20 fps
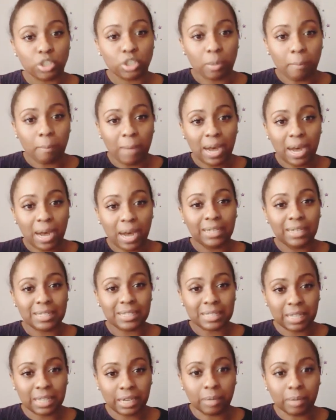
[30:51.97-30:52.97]
your mind
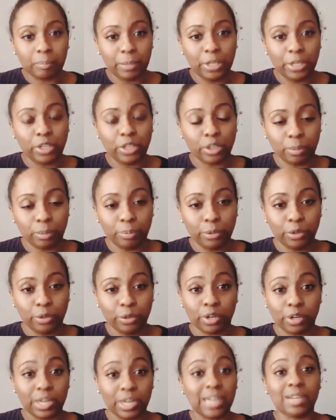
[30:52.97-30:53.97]
is like a mini
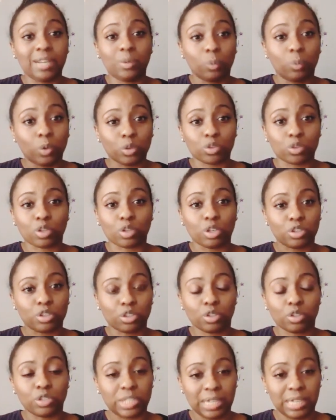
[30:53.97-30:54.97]
computer and it will start
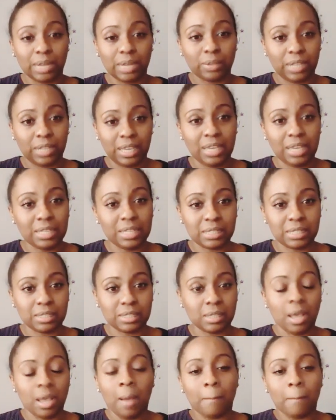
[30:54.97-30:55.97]
searching out the answers.